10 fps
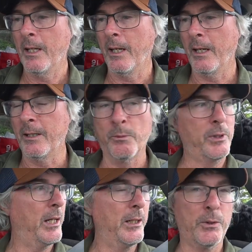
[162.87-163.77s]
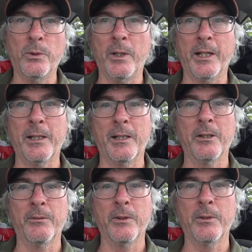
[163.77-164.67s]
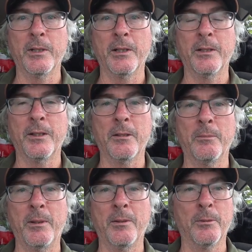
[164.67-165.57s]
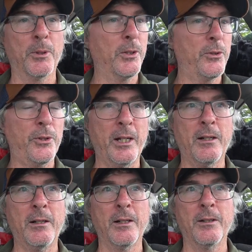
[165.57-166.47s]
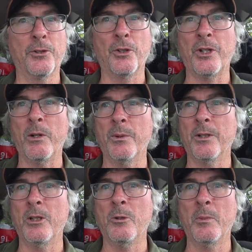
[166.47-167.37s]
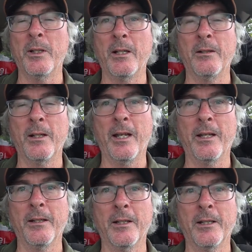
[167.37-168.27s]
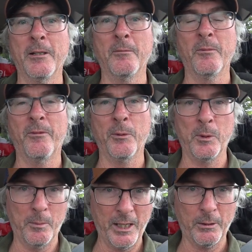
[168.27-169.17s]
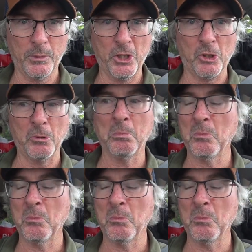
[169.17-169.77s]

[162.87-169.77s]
And it was kind of cool. I got to interview the, the, the birders there and chit chat with them and and, and um, film them banding birds.